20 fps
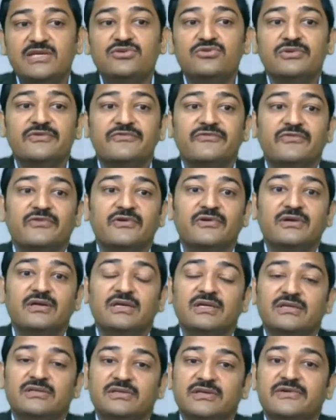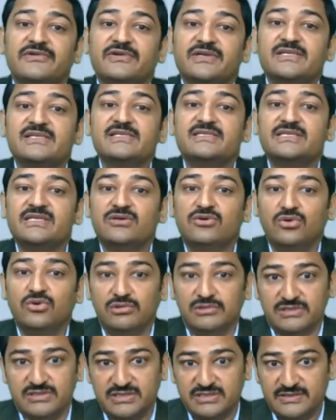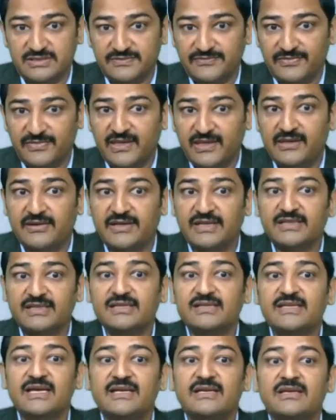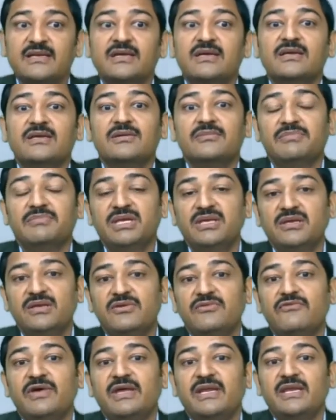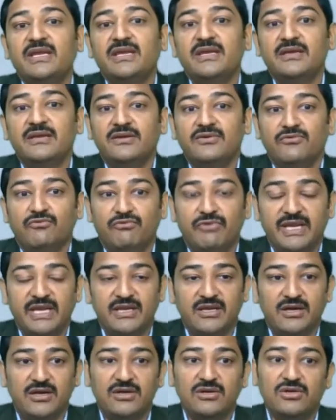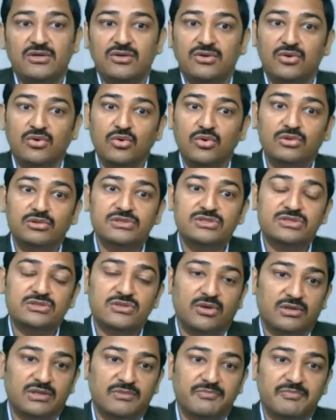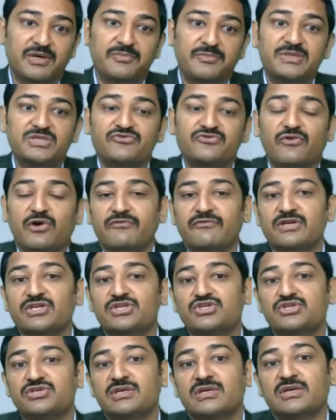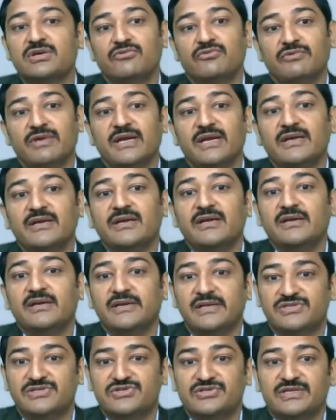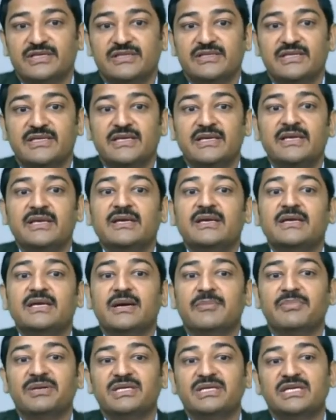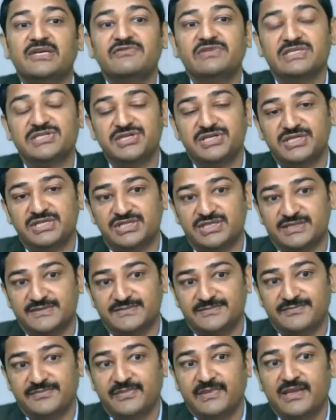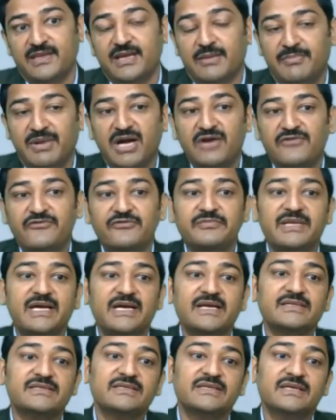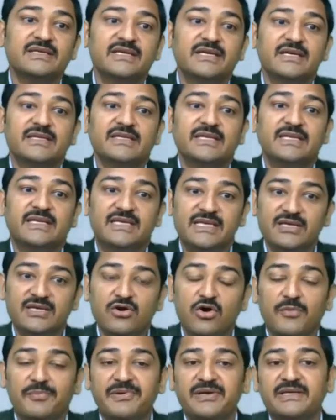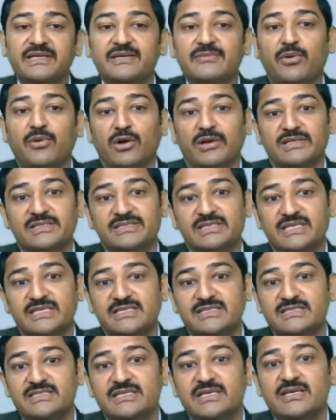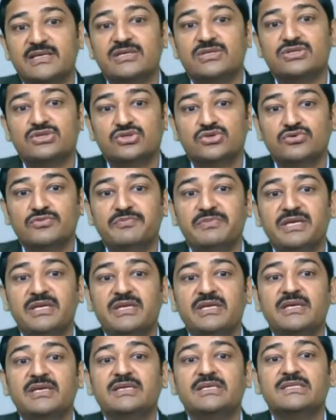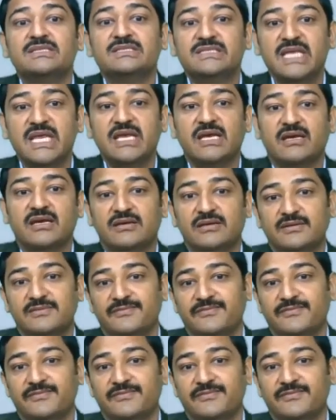need to refer the realistic goals rather than the very vague goals or the purpose for which we are considering the competitive strategy. Apart from that, the key operating policies should be sync